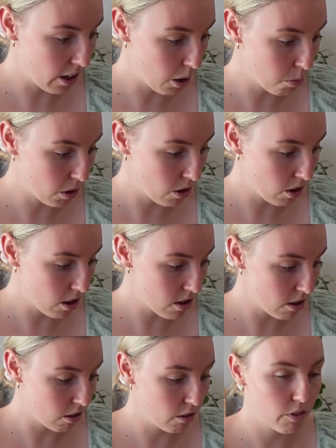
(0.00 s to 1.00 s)
I'll bring you guys
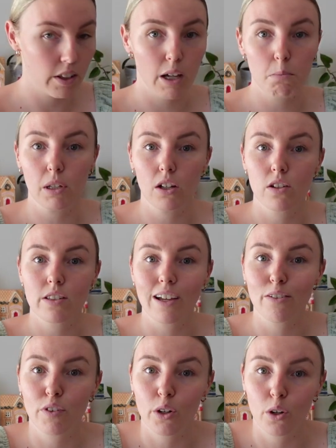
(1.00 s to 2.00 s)
along for that because I fed